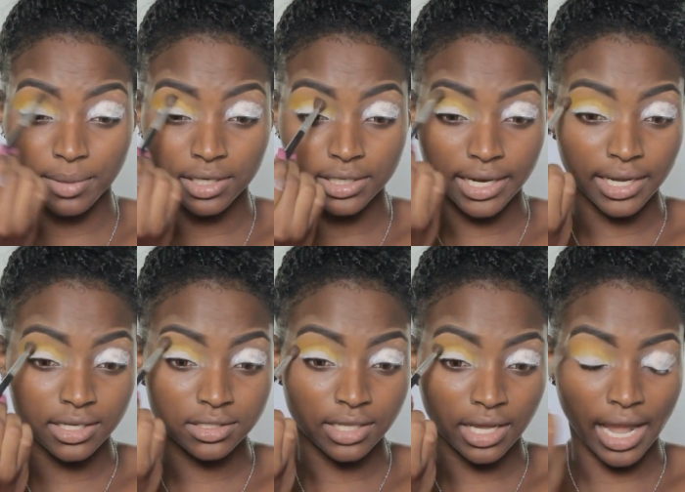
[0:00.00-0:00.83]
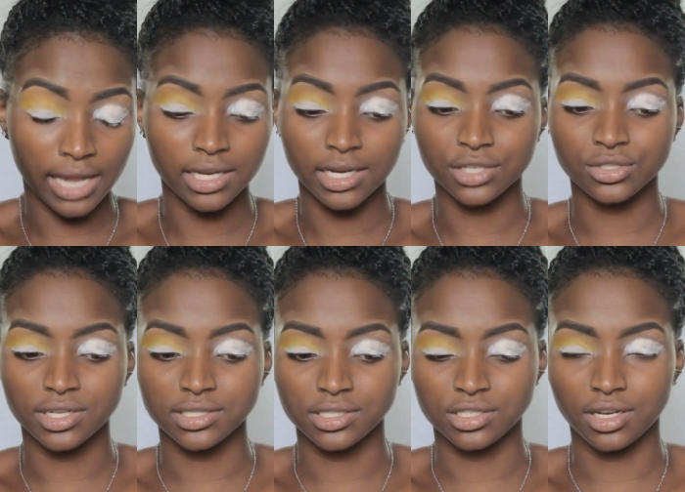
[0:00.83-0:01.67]
on, guys. Like, I need a
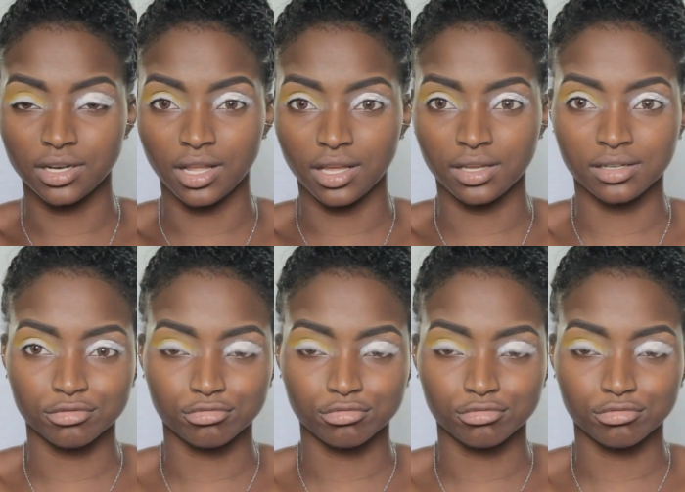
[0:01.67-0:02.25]
transition. Like,